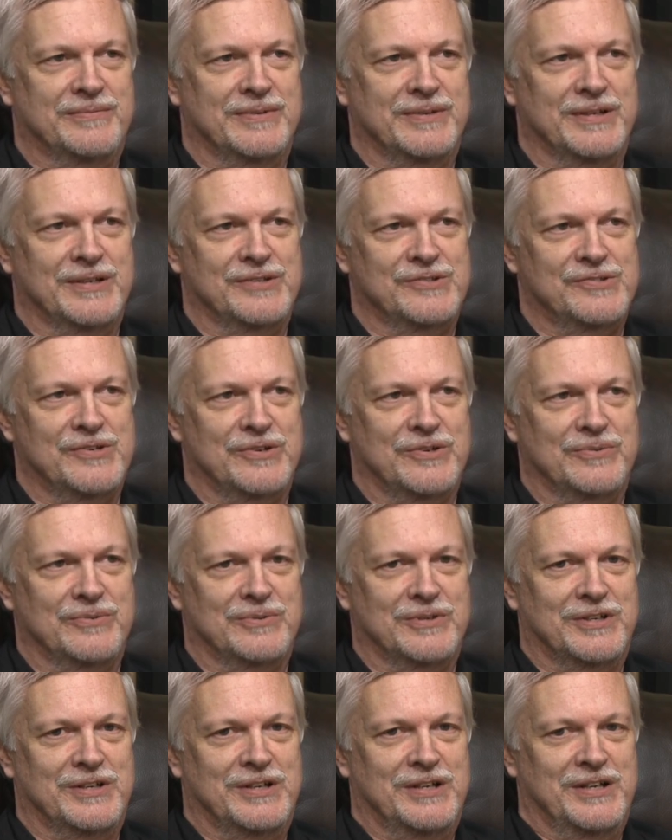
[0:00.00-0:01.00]
And so
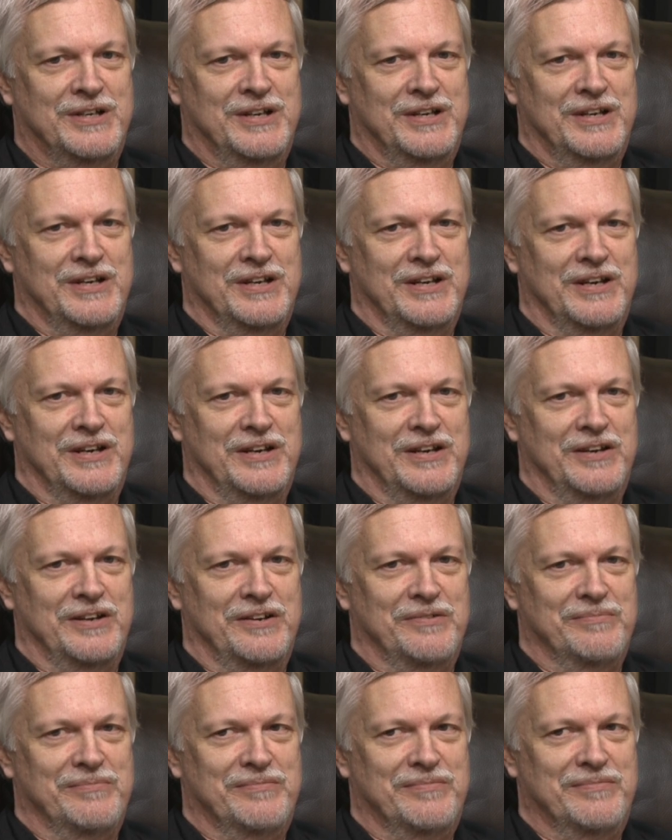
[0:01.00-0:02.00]

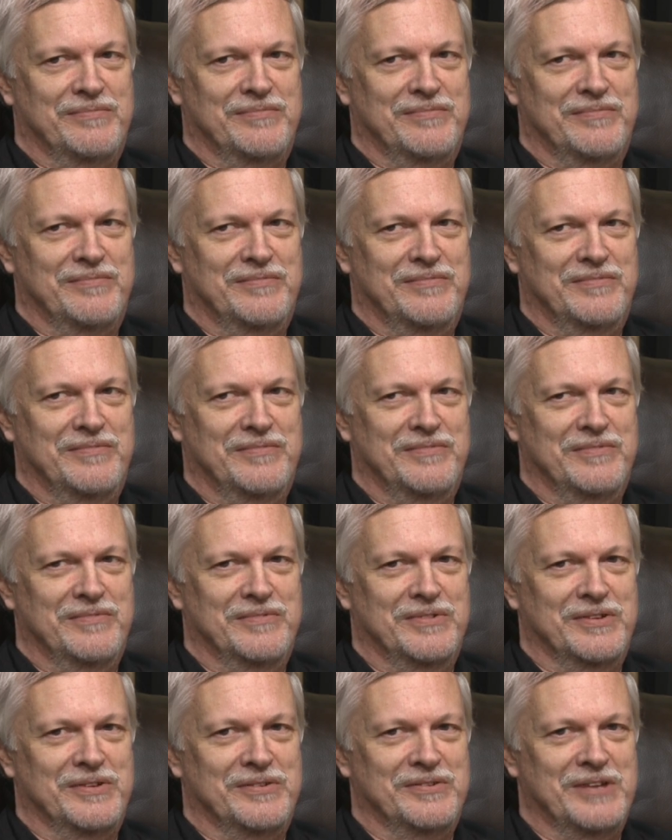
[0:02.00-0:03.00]
uh,
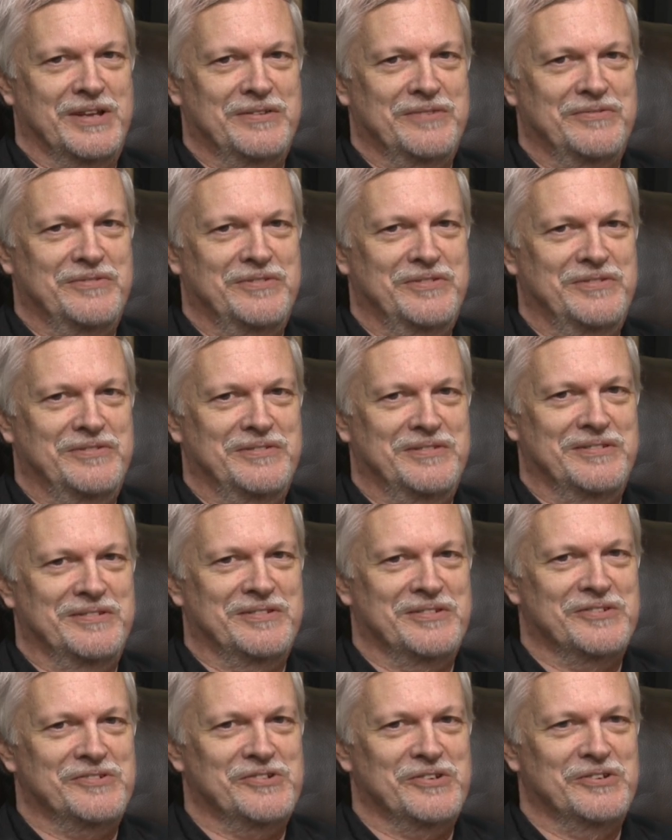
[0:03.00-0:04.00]
the, that
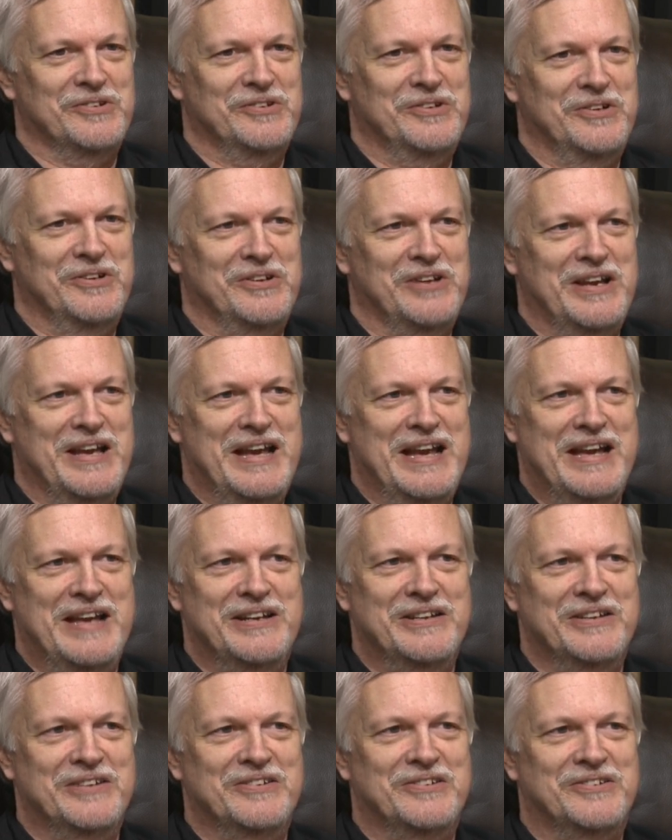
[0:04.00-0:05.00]
there's a little
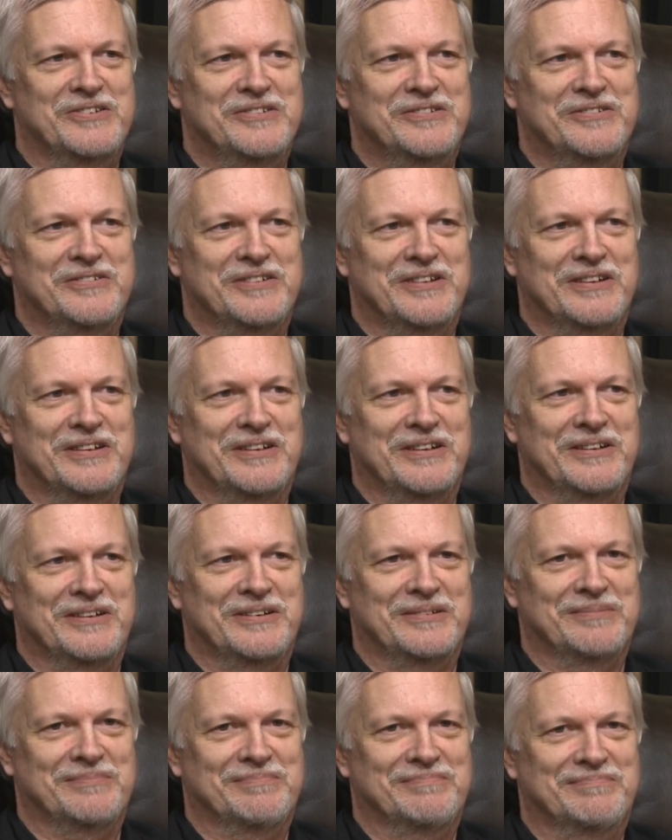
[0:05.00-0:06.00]
added
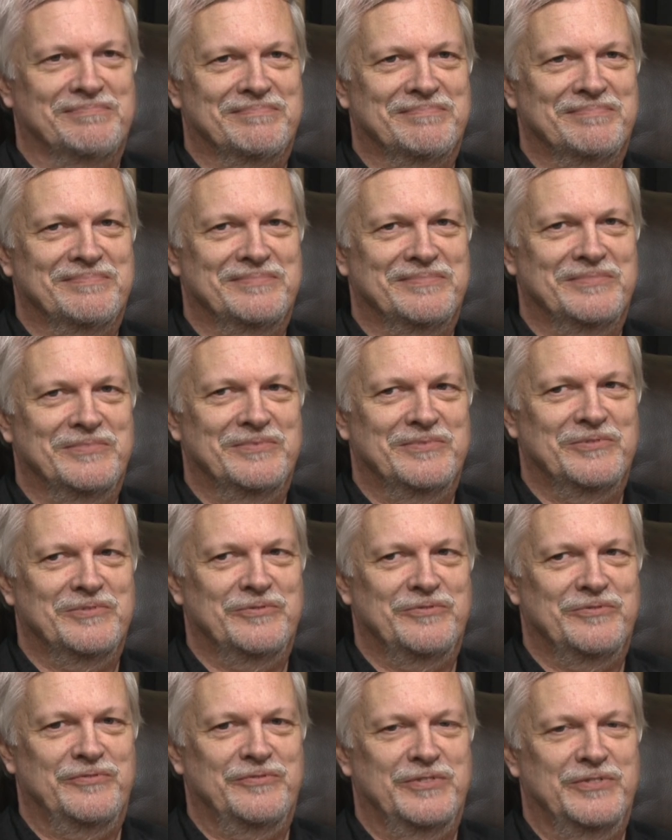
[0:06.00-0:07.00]
um,
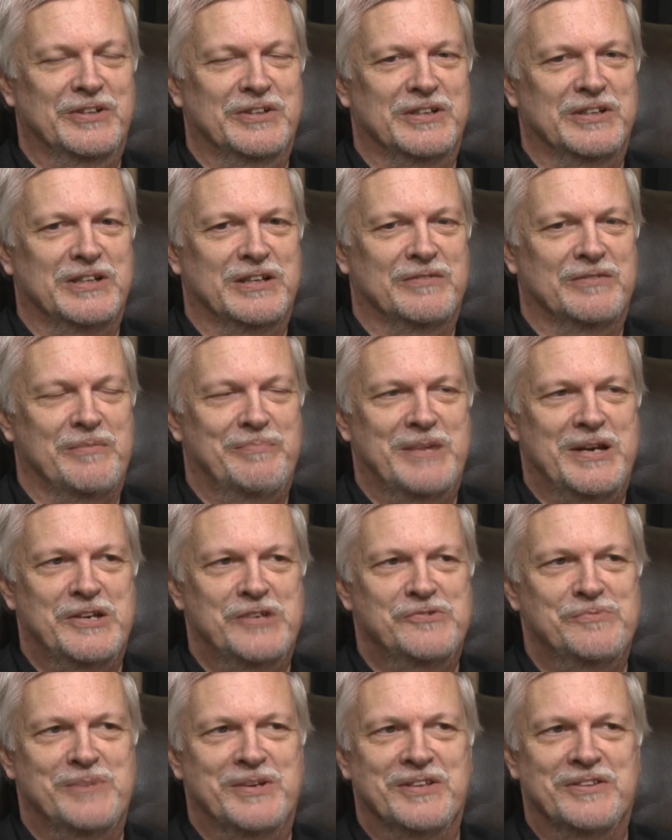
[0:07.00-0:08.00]
feeling of
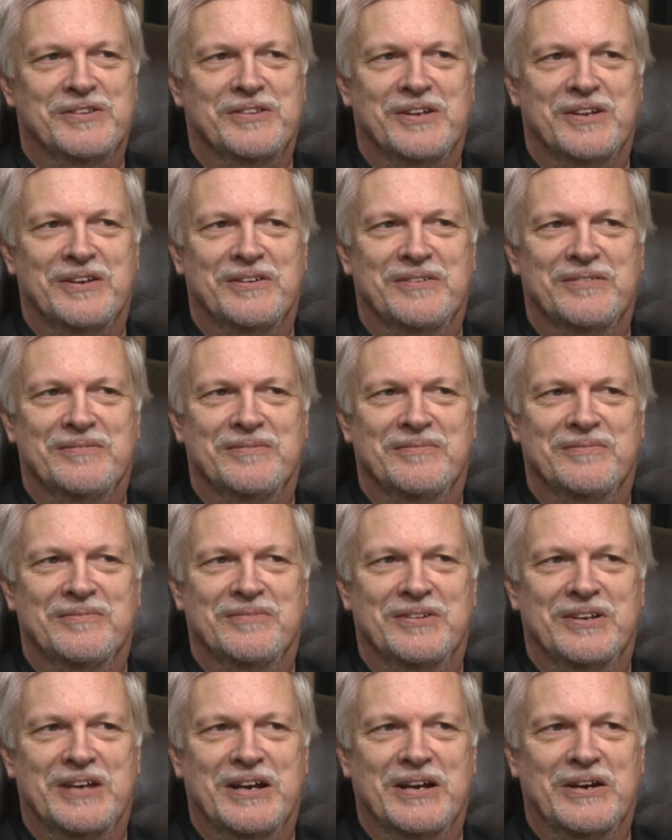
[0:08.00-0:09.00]
amazement that
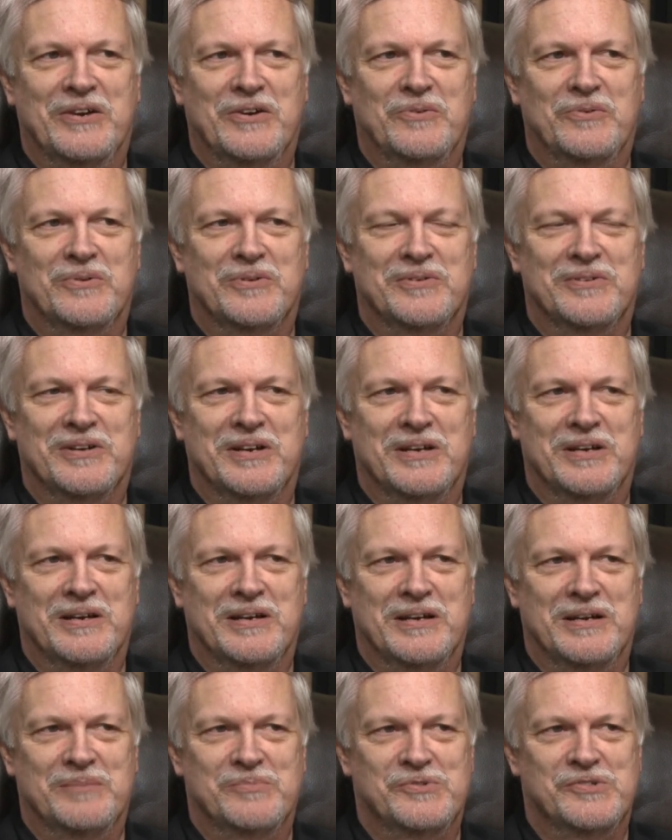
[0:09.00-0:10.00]
now
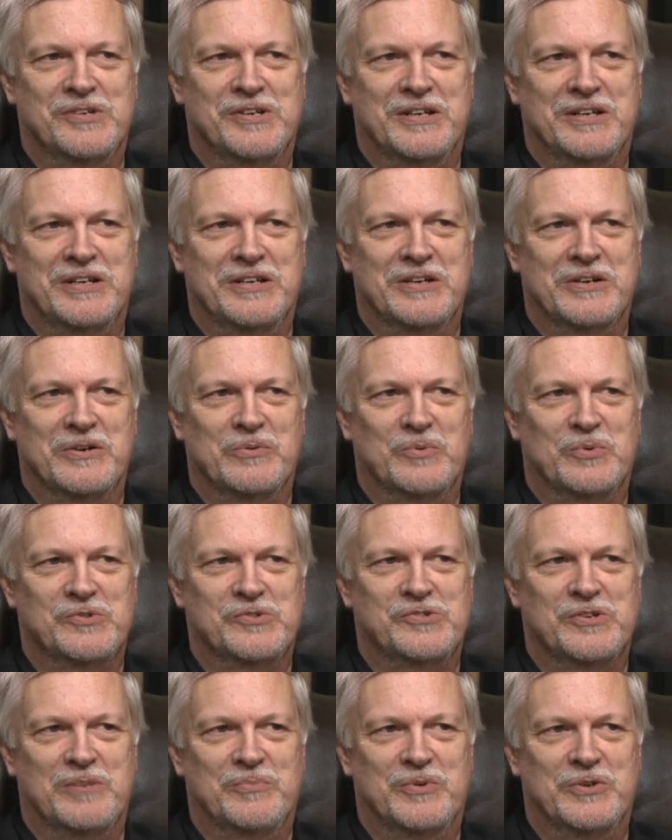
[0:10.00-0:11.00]
I, am sitting here with
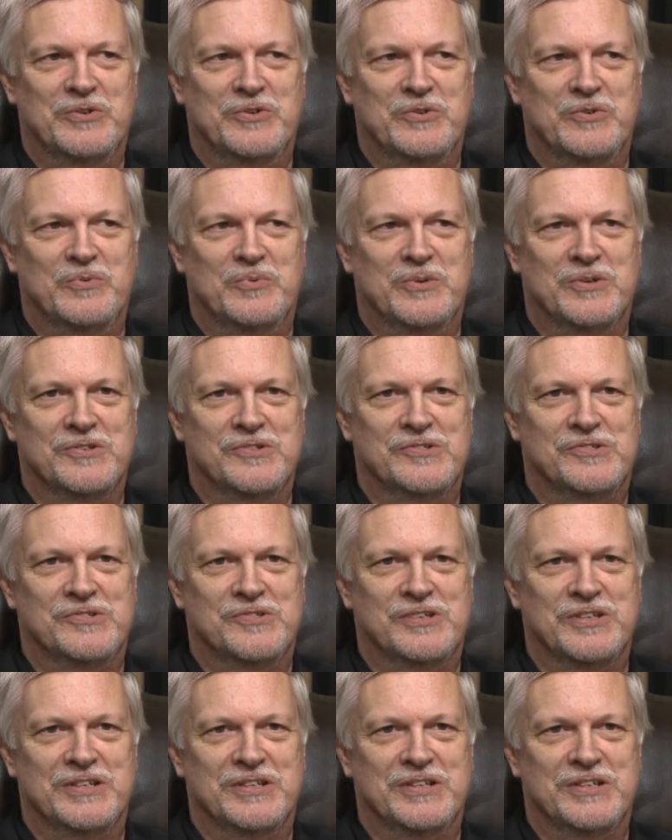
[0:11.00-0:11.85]
someone who was,